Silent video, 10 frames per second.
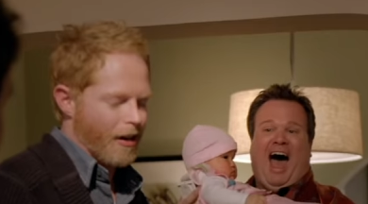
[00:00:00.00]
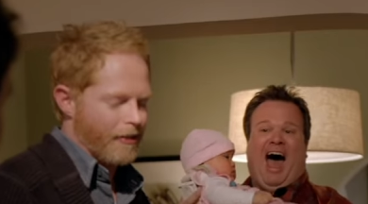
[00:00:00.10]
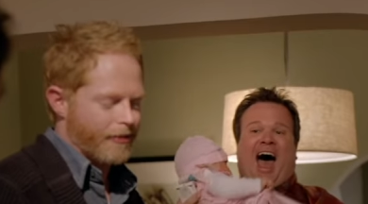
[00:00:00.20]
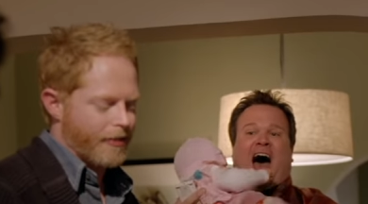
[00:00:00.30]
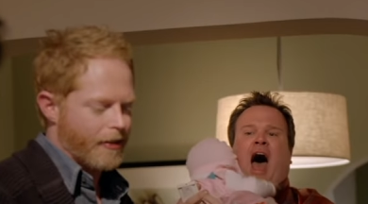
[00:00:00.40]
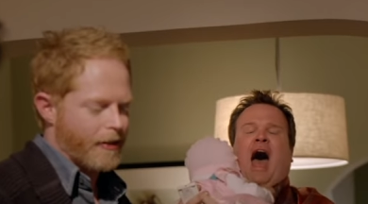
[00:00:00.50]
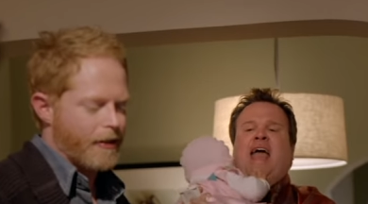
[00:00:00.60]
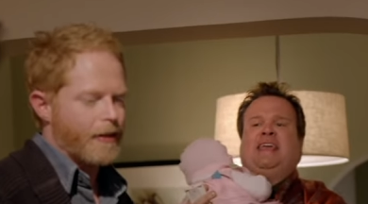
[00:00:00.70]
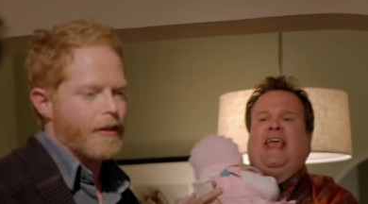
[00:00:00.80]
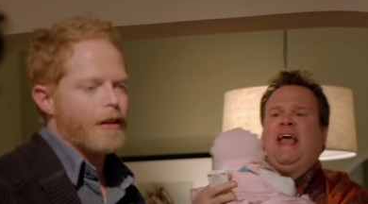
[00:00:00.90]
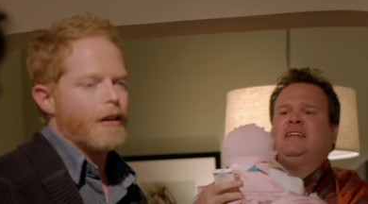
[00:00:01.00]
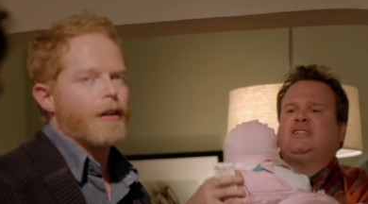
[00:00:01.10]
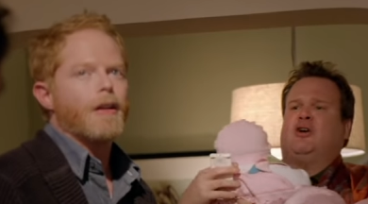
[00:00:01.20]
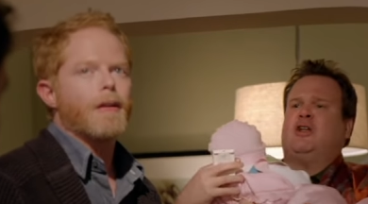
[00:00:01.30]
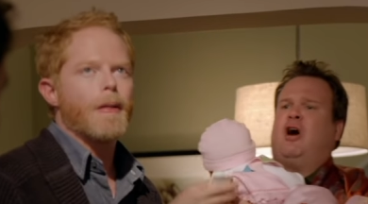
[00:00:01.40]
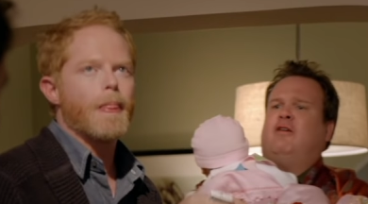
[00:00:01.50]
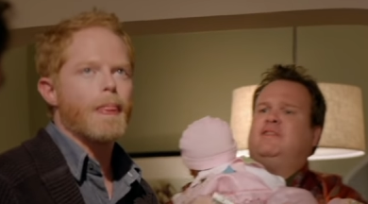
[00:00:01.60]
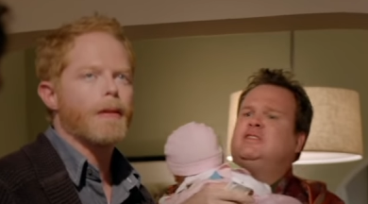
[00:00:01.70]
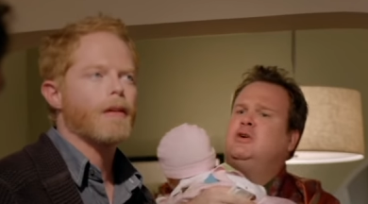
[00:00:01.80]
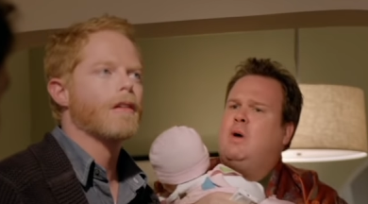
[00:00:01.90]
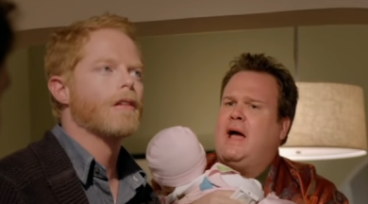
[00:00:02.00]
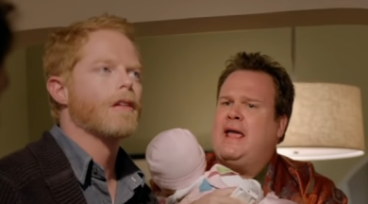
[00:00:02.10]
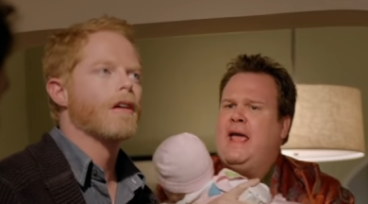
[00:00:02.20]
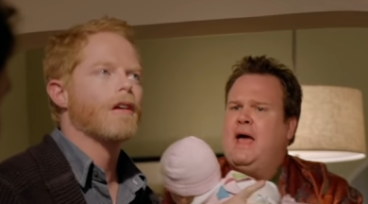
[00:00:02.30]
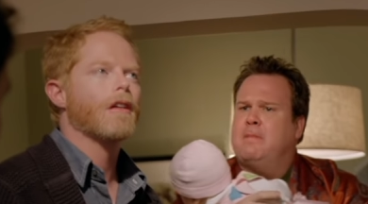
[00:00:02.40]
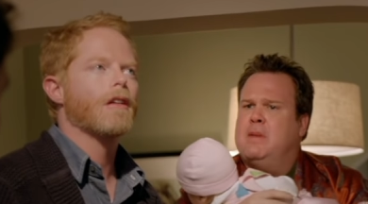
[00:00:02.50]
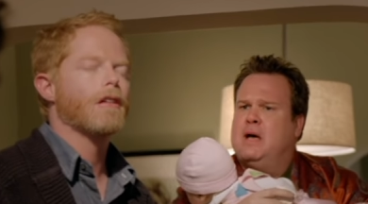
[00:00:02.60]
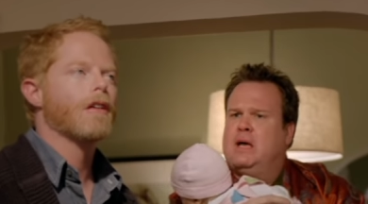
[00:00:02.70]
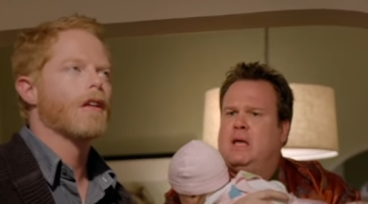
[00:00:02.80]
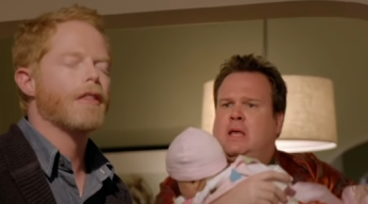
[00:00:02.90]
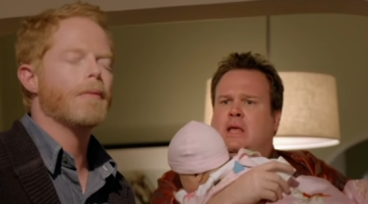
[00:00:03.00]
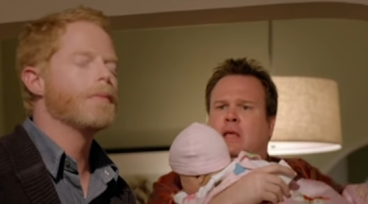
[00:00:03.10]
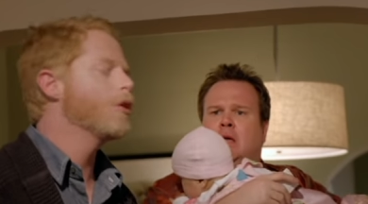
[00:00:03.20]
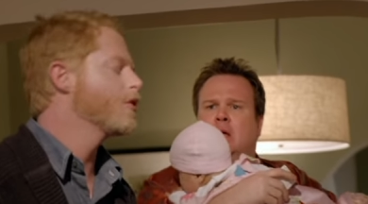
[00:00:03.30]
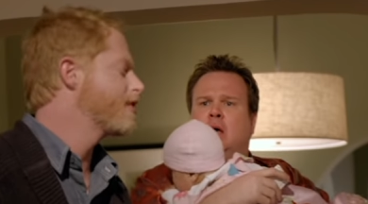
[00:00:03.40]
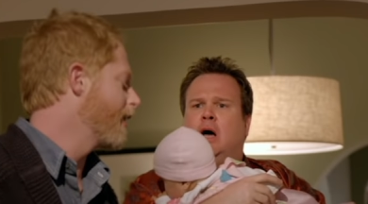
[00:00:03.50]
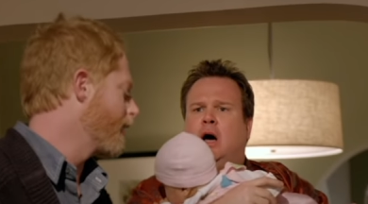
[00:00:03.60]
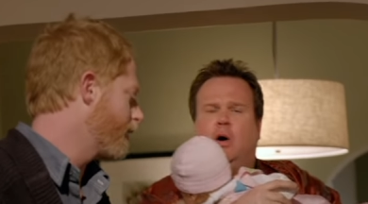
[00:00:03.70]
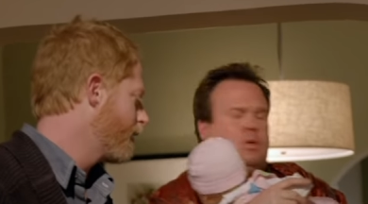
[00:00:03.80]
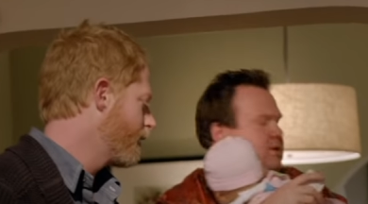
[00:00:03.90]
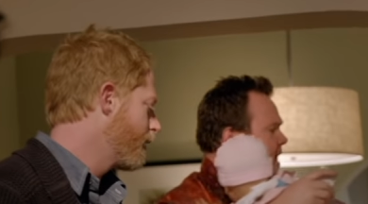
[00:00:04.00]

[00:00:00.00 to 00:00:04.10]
Speaker 1: it off. I can't turn it off. It's who I am. The music.